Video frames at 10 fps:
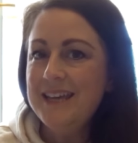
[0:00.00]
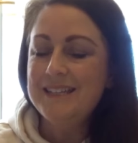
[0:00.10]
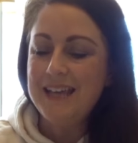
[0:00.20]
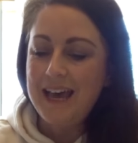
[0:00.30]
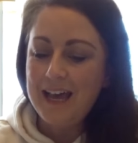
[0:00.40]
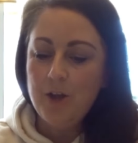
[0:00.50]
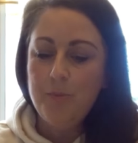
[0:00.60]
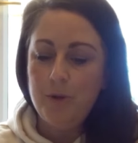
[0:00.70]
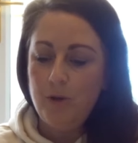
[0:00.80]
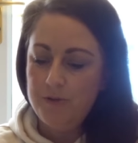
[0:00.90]
is high
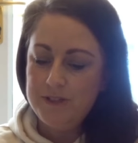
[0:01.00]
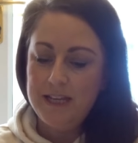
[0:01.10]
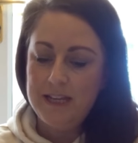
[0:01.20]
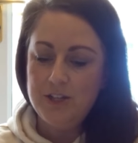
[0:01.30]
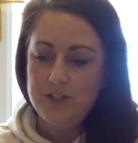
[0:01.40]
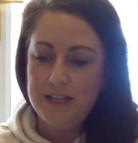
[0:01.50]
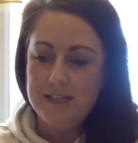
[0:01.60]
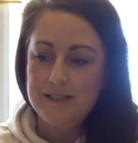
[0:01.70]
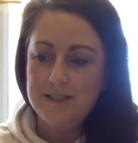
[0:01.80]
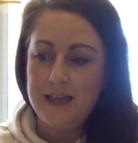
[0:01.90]
up a lot of teenage
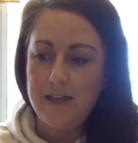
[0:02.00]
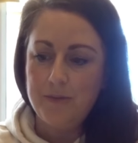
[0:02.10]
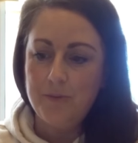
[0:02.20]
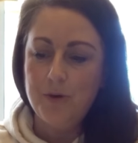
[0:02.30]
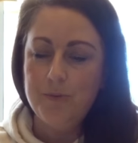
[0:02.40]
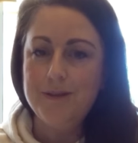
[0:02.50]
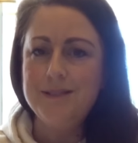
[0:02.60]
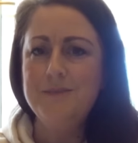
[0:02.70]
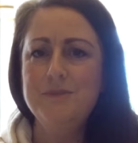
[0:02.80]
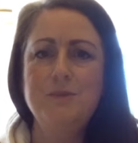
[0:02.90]
lists at the moment
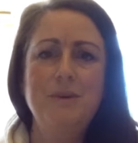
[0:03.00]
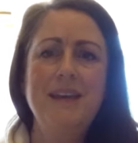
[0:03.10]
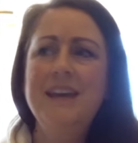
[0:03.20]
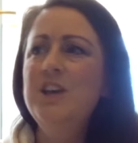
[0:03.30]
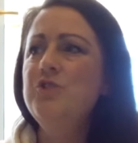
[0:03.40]
seems to be